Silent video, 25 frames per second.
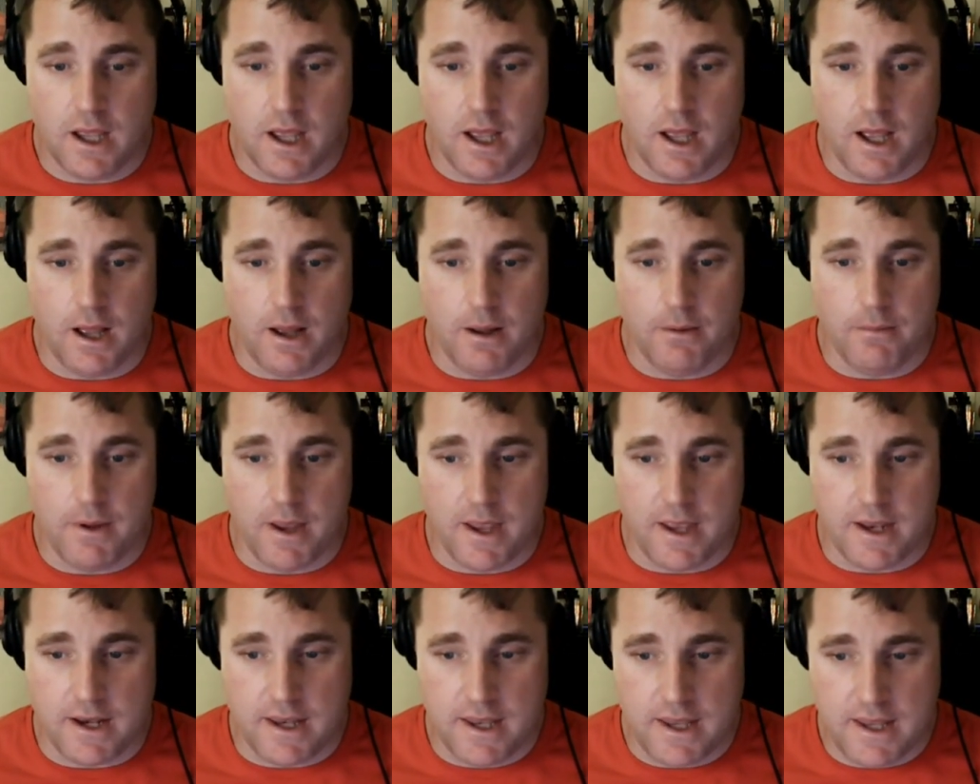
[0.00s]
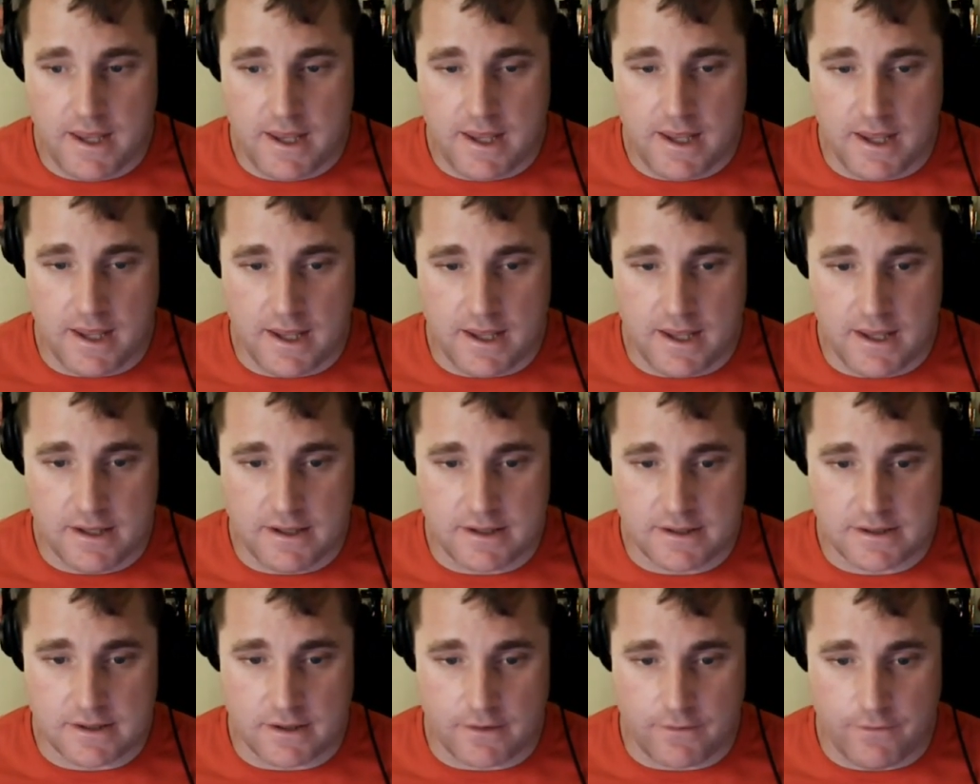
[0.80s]
and he
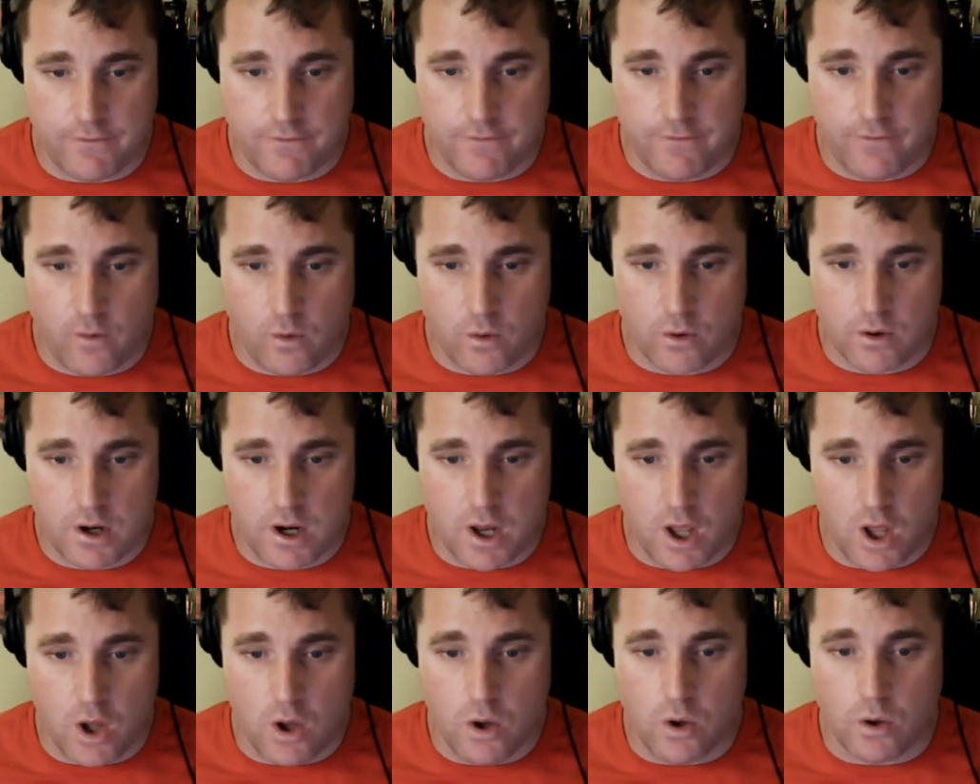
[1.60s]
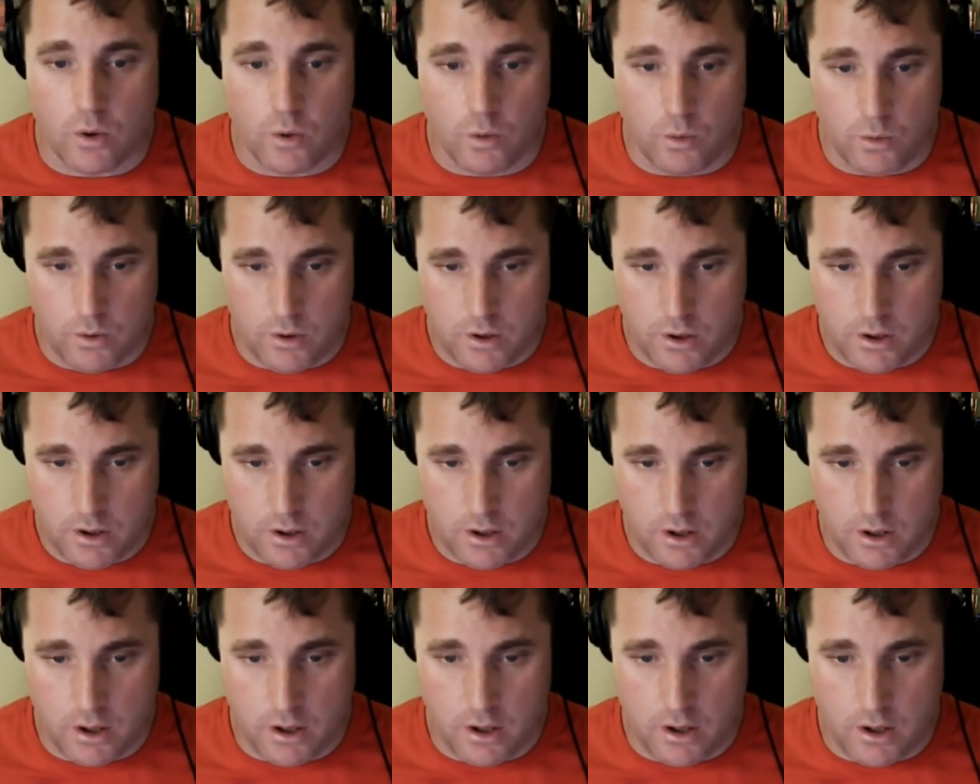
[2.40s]
is 4-0
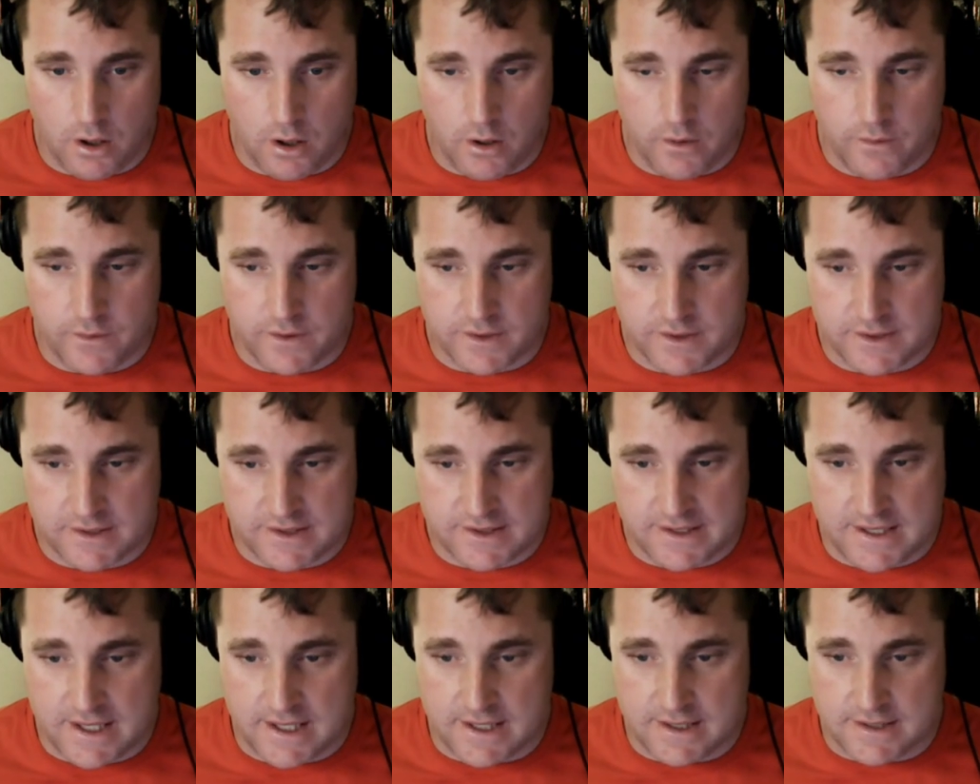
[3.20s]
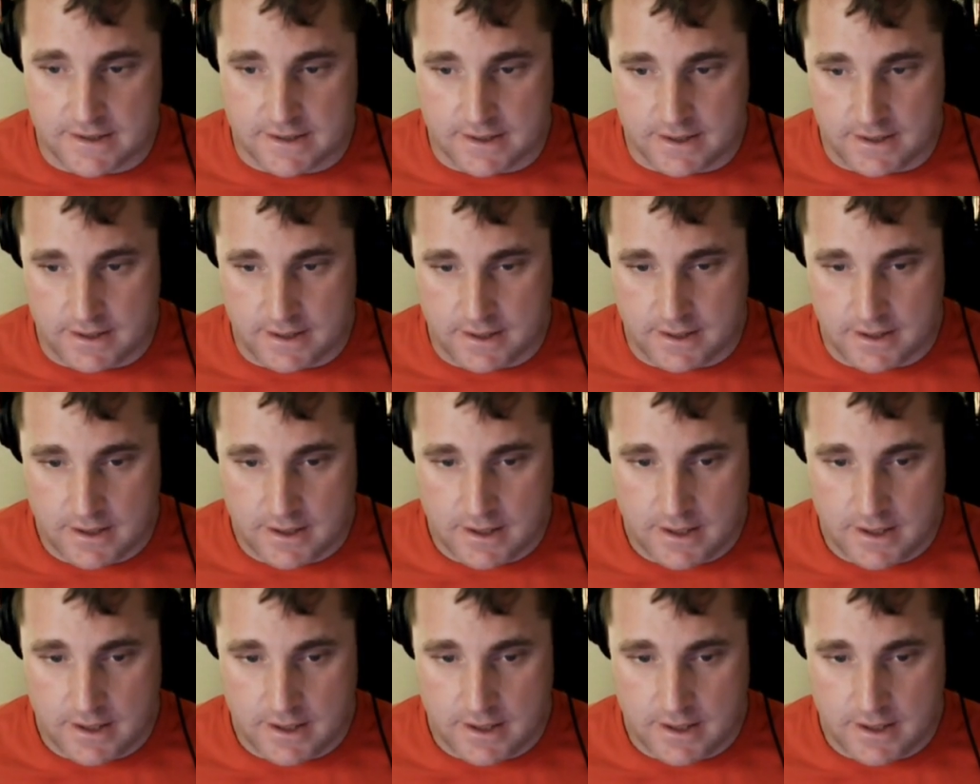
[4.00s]
on the season.